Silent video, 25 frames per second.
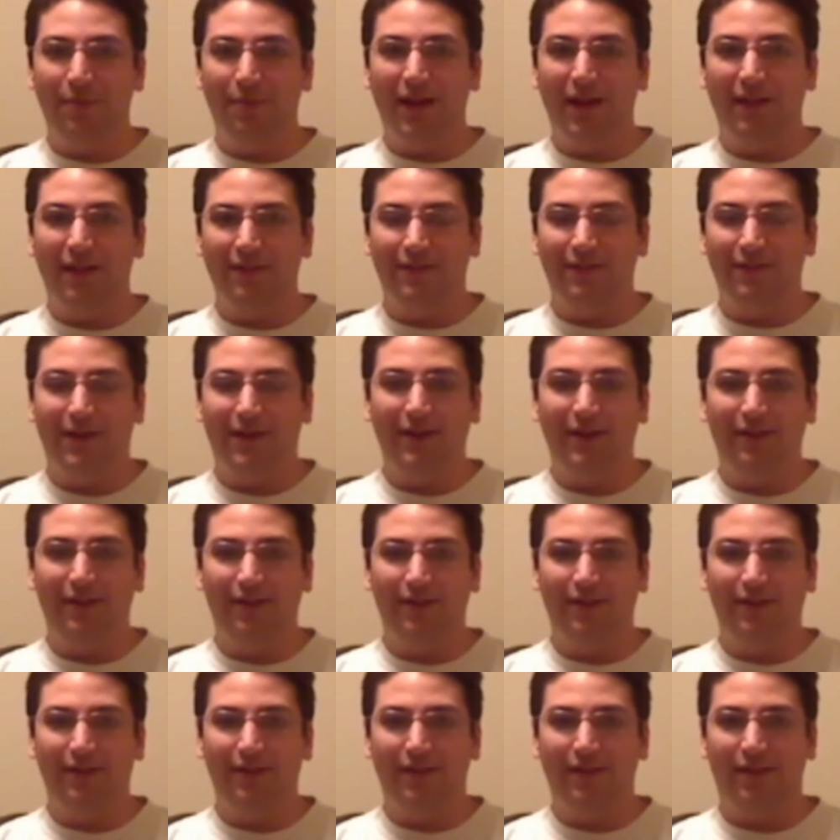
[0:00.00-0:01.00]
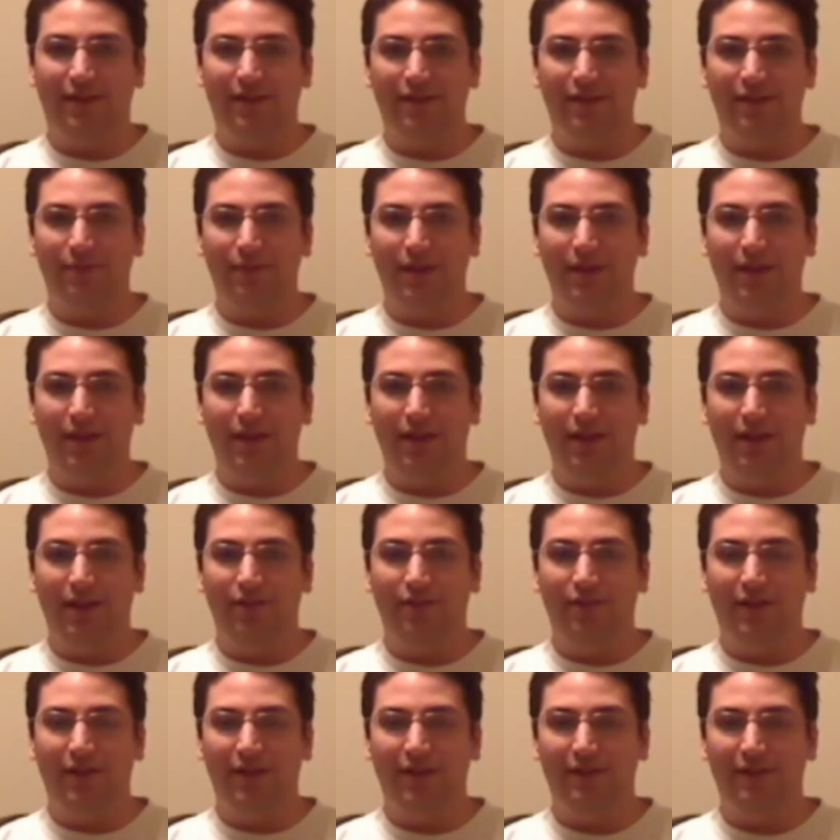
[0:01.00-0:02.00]
Pathfinder that got me
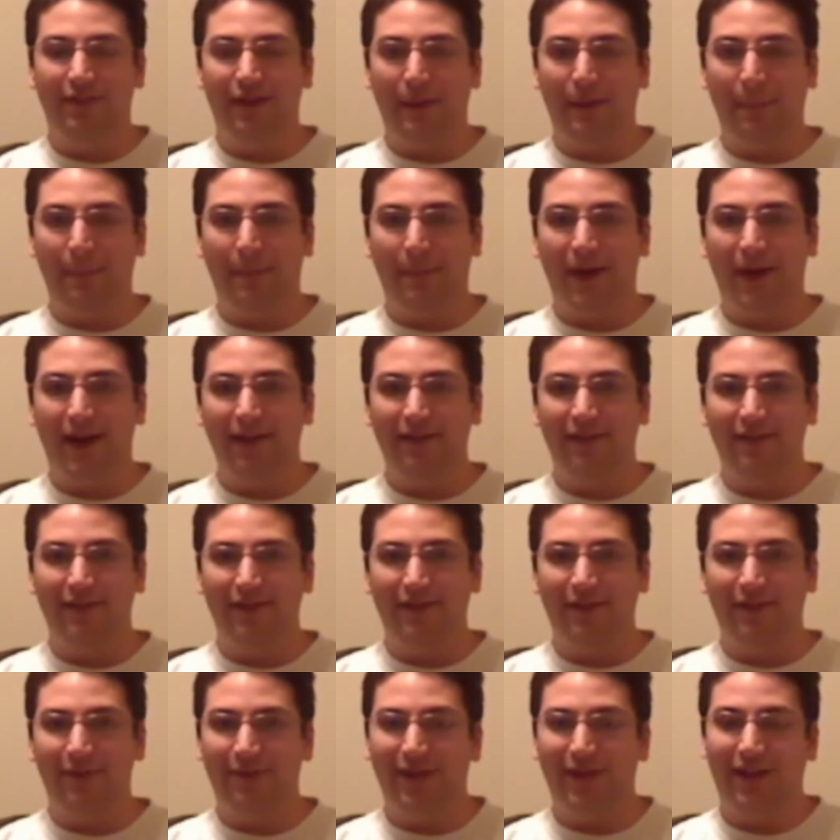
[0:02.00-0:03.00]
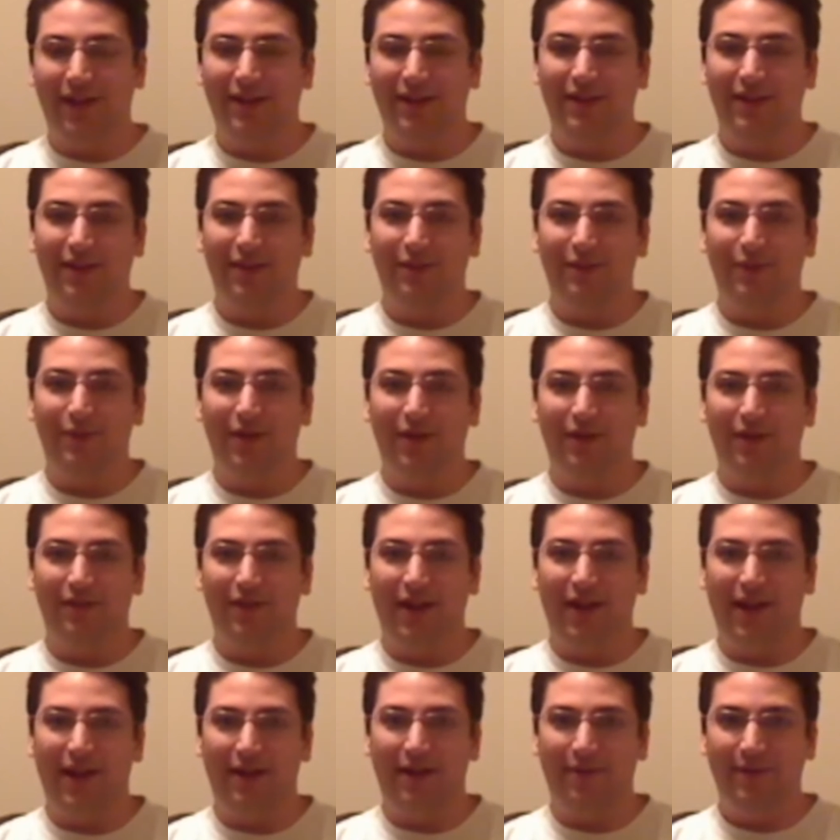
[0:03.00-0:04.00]
interested in Paizo, not the other way
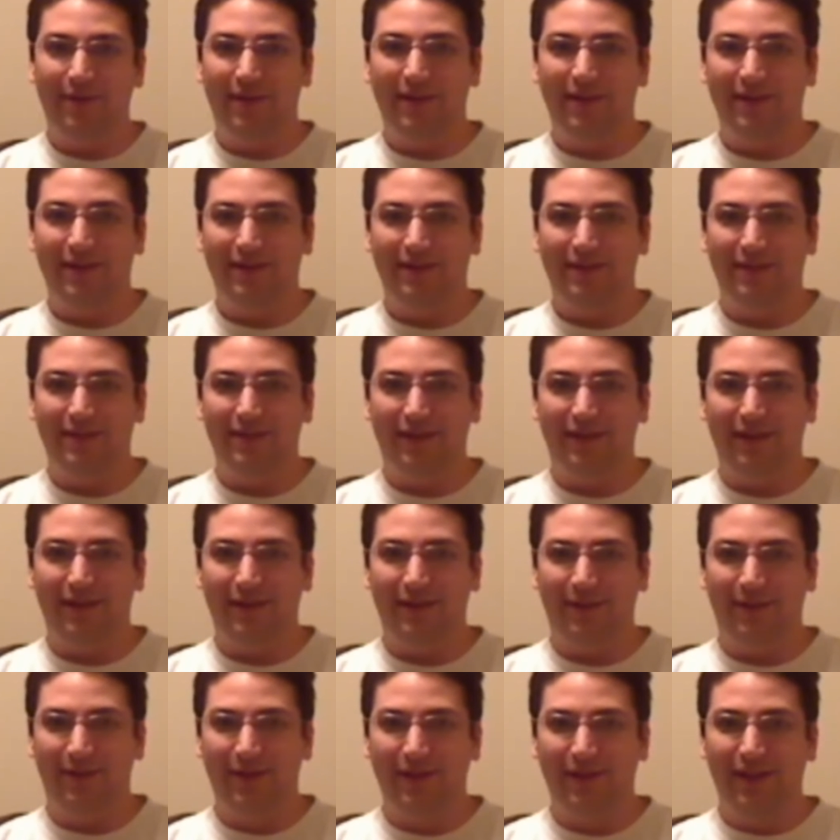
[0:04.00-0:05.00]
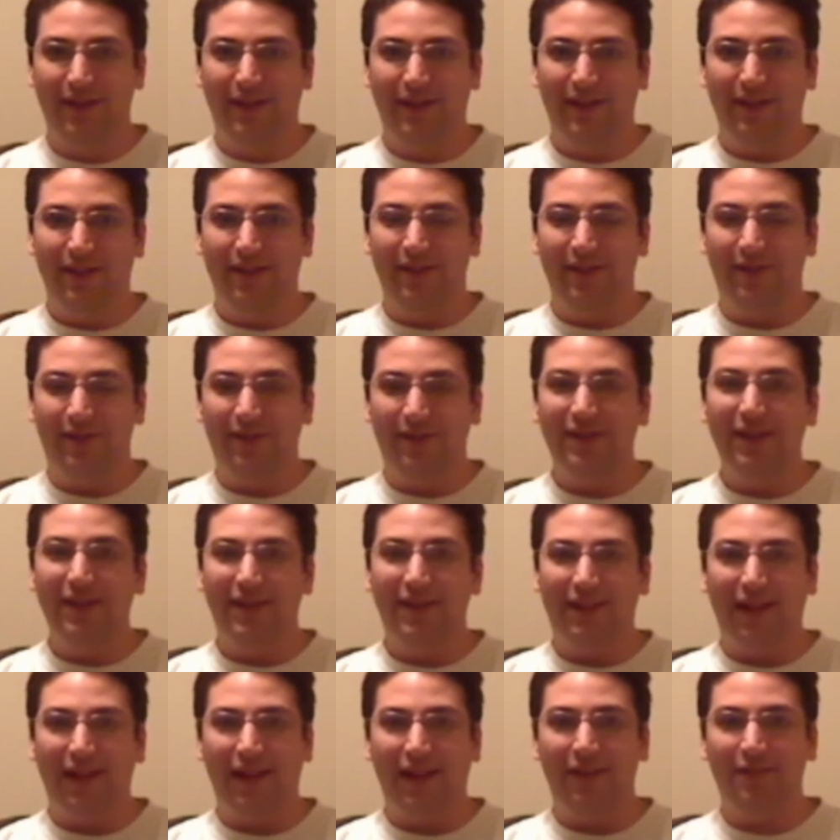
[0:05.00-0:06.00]
around. So, you can
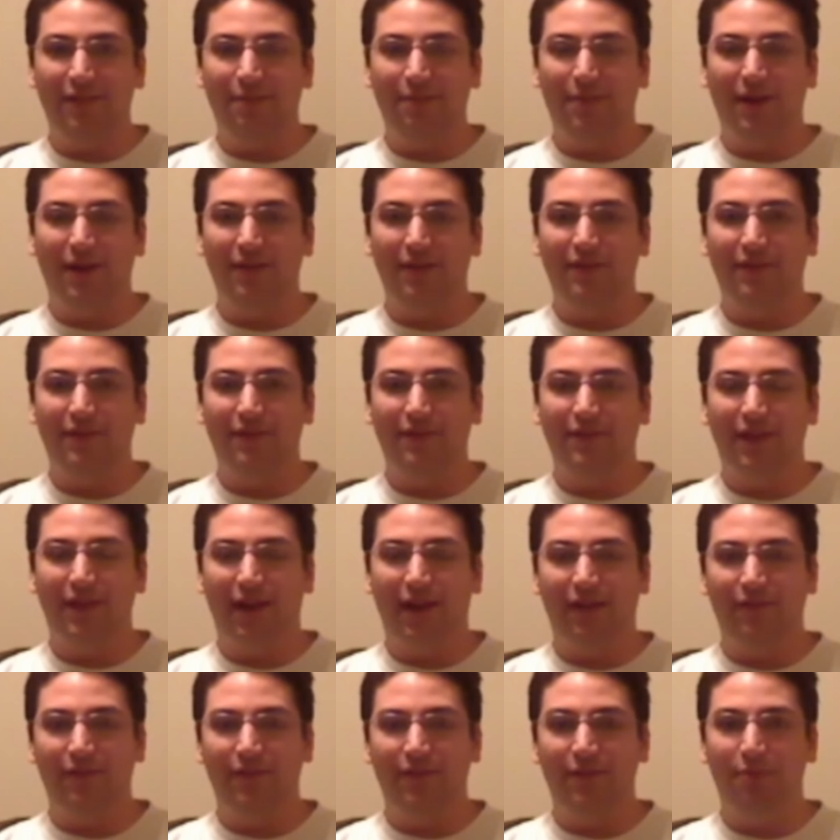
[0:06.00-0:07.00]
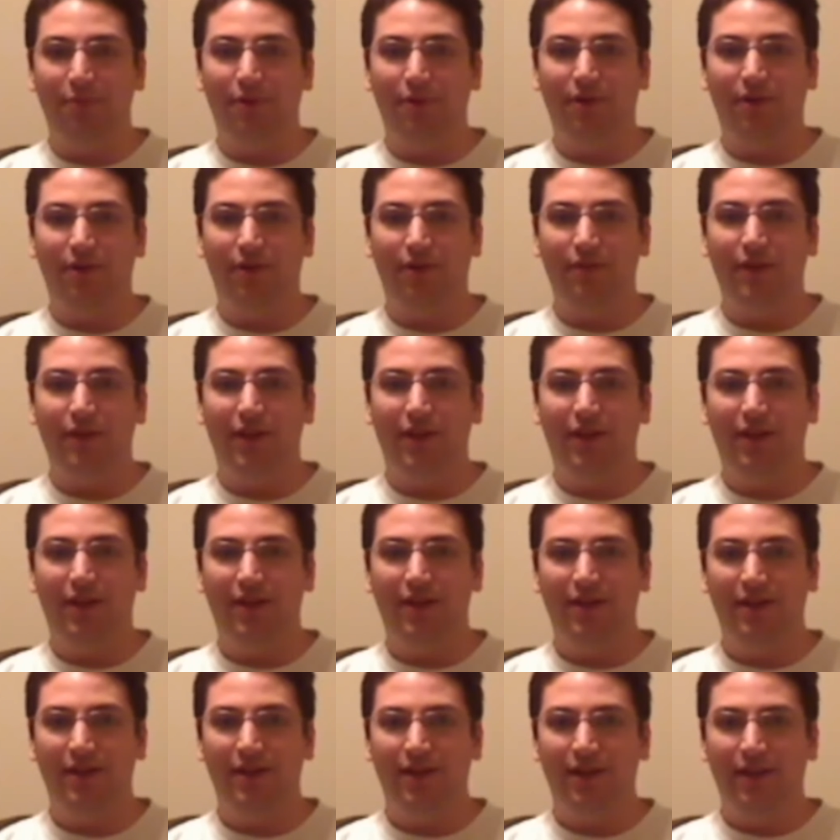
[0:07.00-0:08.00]
take that as a positive sign for the book already.
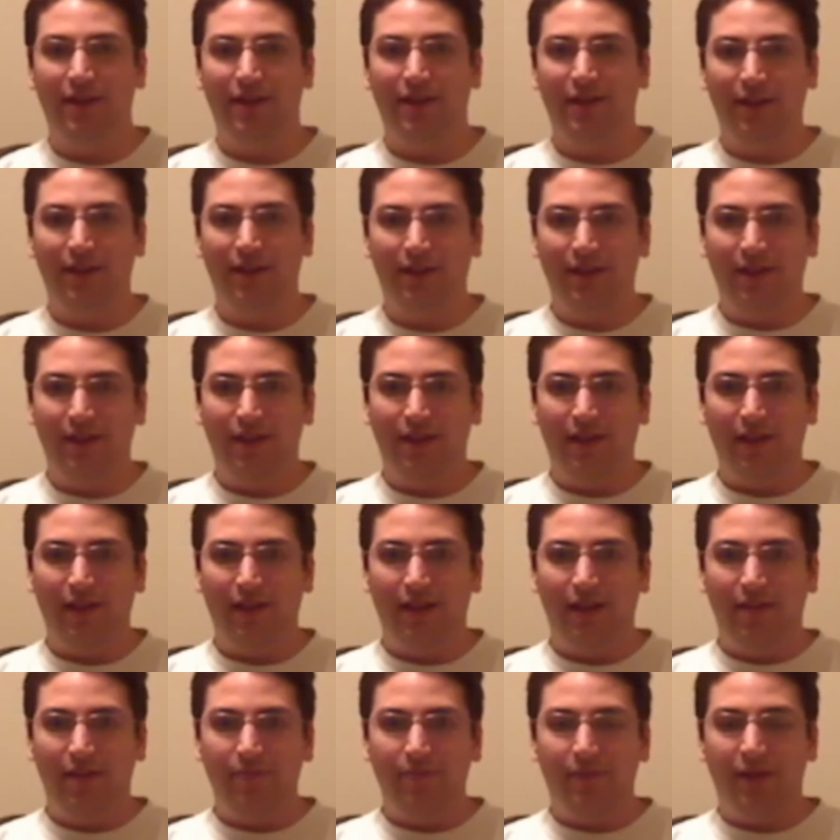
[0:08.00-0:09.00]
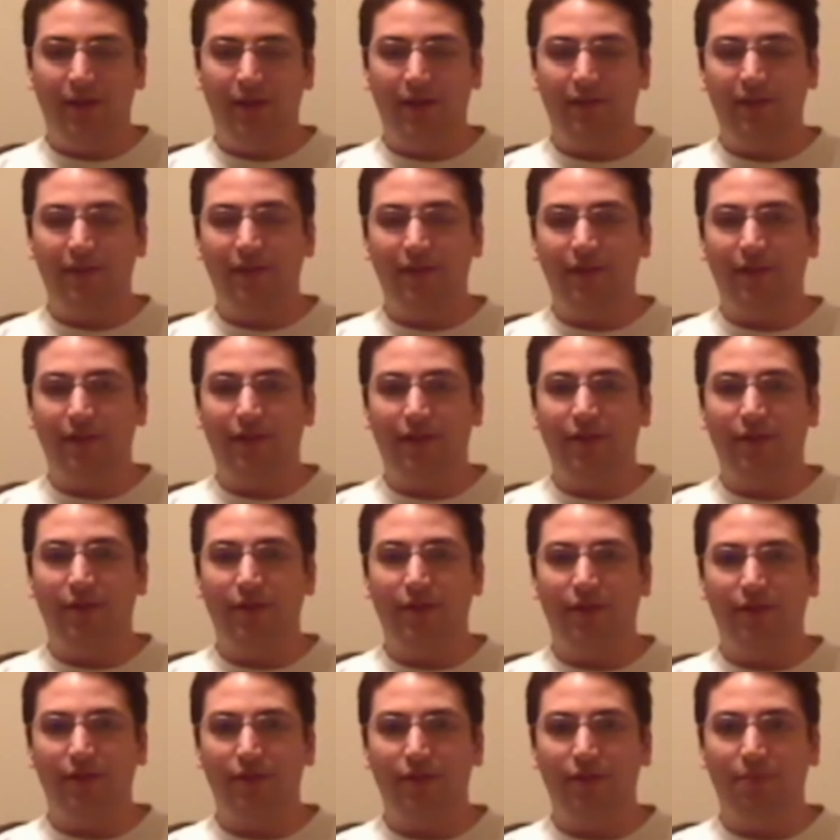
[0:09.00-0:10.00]
I'm going to start
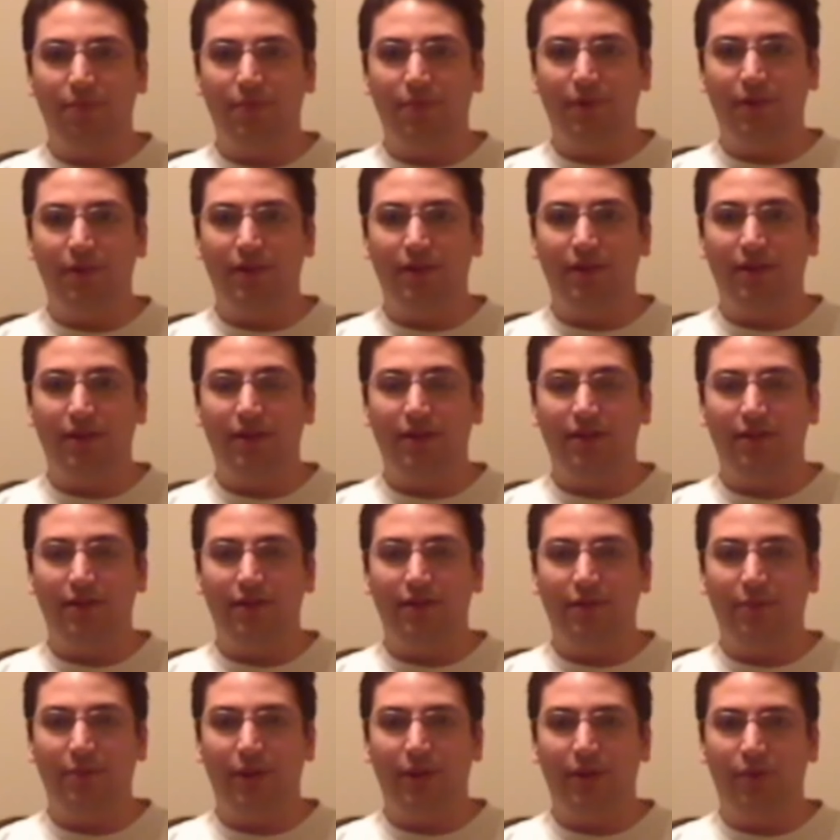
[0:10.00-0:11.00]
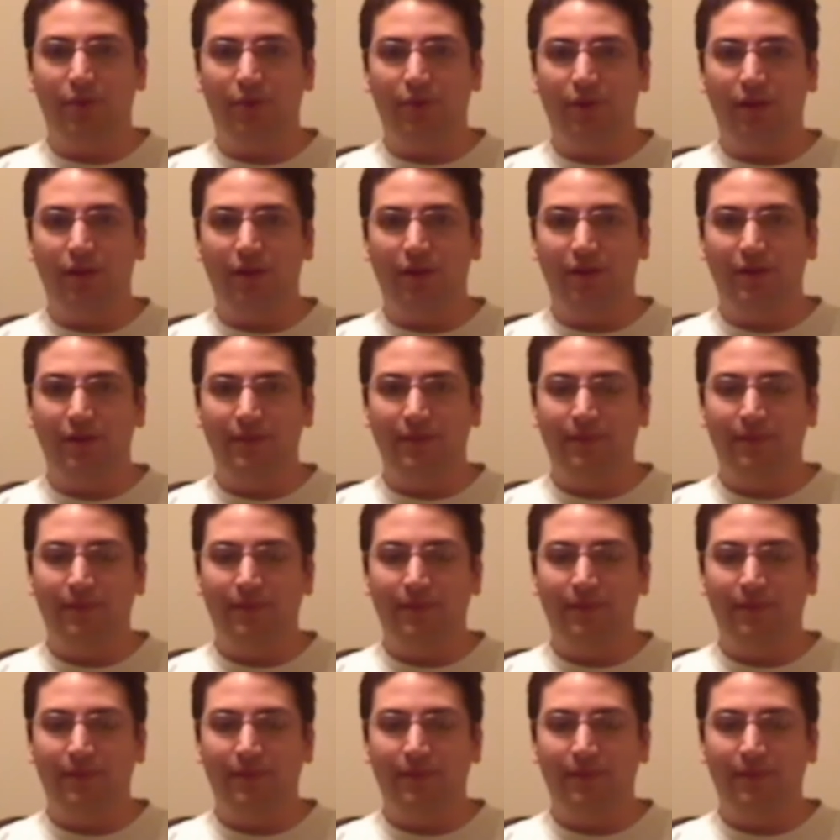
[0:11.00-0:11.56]
going through the book in a little bit of order.